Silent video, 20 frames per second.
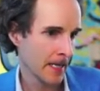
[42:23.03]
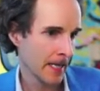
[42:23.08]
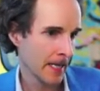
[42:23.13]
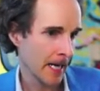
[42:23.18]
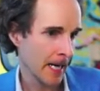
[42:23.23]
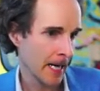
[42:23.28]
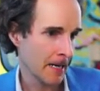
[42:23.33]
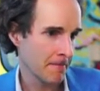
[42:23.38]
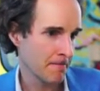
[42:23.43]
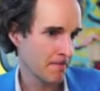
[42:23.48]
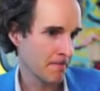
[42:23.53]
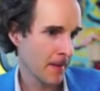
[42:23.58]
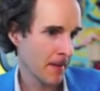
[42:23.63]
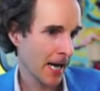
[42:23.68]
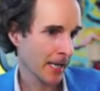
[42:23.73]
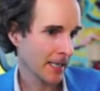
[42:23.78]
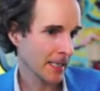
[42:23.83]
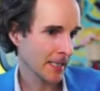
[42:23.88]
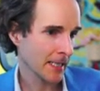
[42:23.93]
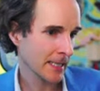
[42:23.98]
Uh,
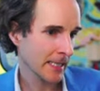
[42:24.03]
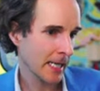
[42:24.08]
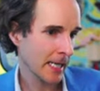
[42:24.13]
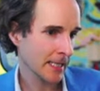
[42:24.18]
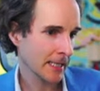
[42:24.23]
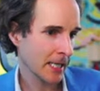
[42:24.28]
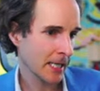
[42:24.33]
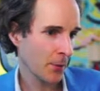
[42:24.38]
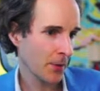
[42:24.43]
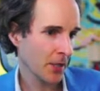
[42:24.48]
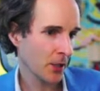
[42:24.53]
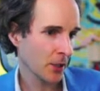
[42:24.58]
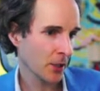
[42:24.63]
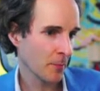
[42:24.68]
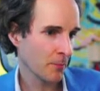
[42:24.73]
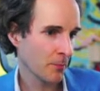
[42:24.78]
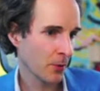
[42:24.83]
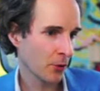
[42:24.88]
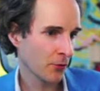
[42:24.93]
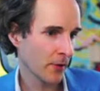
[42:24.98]
Marcus says, can we go on a
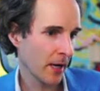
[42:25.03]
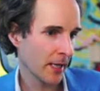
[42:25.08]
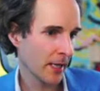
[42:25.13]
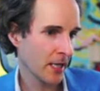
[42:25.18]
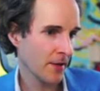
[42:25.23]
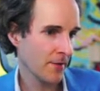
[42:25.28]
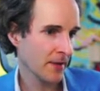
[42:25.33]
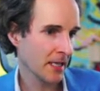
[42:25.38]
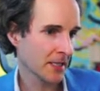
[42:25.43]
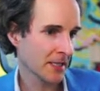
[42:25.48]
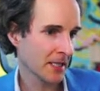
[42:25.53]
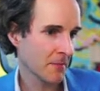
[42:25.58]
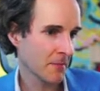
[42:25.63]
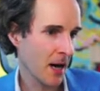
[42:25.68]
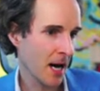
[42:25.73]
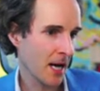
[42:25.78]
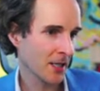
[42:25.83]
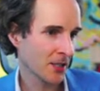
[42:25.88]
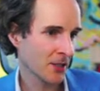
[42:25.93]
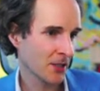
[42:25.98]
bull run even as
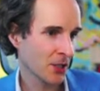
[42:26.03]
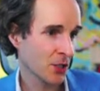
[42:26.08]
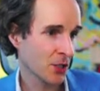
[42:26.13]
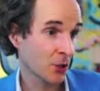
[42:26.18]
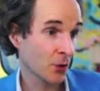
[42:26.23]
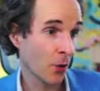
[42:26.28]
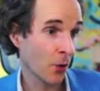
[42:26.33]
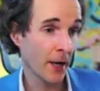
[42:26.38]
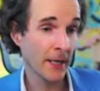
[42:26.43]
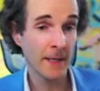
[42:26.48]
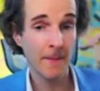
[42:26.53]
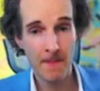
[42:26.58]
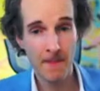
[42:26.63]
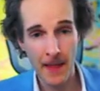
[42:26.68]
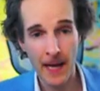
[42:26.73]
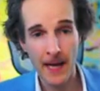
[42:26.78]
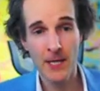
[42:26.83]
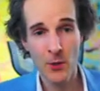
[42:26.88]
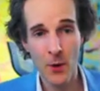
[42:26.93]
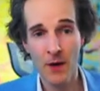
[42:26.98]
demand is destroyed?
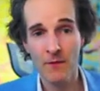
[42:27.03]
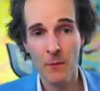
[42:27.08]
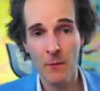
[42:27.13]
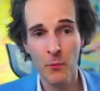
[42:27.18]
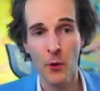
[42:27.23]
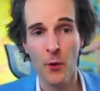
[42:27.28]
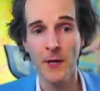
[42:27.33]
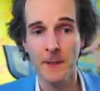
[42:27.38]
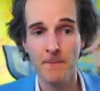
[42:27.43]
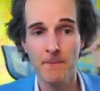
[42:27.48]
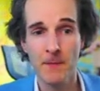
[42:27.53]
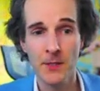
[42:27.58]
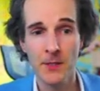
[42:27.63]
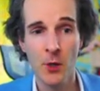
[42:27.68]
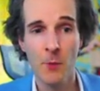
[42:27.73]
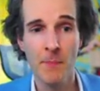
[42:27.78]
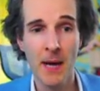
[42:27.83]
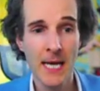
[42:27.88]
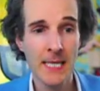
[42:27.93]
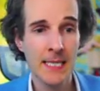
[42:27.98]
And you have a point.
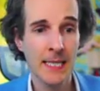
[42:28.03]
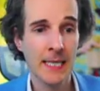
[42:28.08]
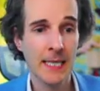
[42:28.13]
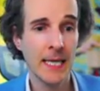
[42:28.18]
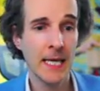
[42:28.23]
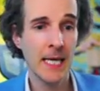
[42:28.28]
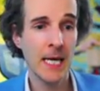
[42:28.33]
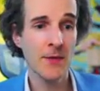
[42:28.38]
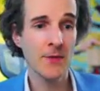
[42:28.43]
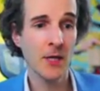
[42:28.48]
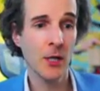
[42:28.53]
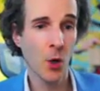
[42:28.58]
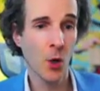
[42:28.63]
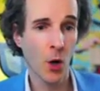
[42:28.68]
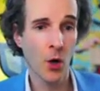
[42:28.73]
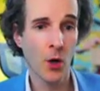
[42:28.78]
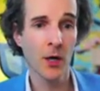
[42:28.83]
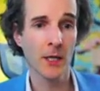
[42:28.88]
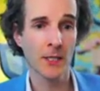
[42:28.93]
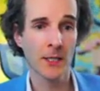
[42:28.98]
So basically, in the
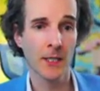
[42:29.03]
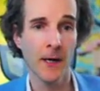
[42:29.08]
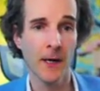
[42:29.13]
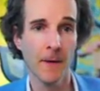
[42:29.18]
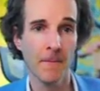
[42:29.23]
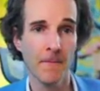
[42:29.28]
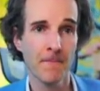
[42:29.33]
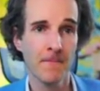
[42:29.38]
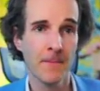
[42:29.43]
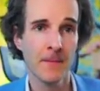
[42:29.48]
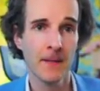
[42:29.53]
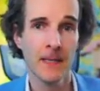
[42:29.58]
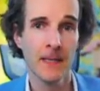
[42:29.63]
longer term,